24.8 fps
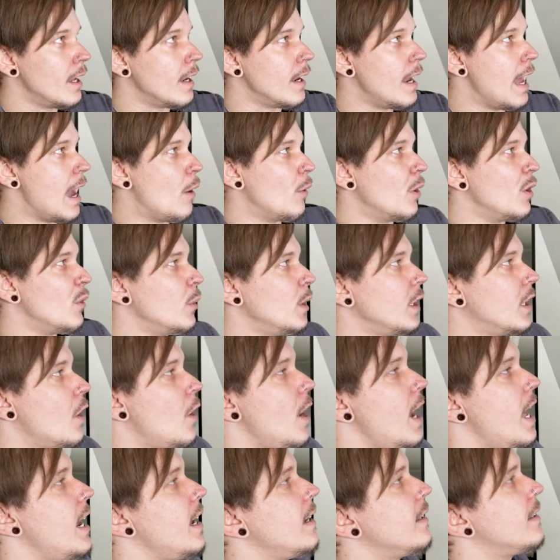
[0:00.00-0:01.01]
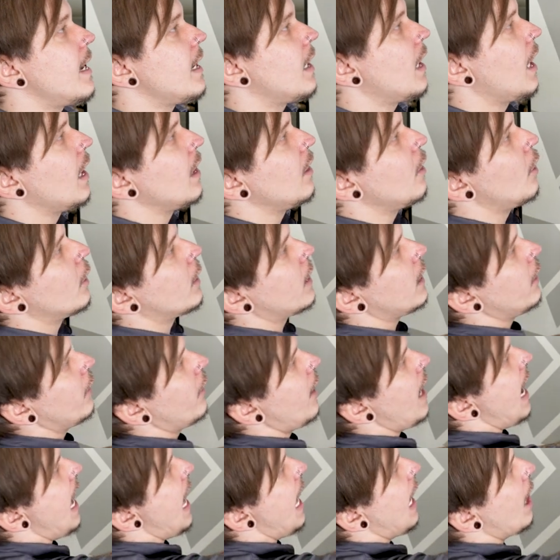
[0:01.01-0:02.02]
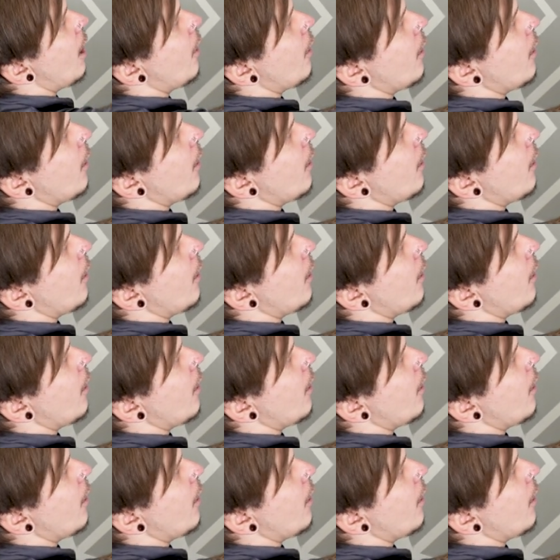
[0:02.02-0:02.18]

Now, when we go ahead and take a look here at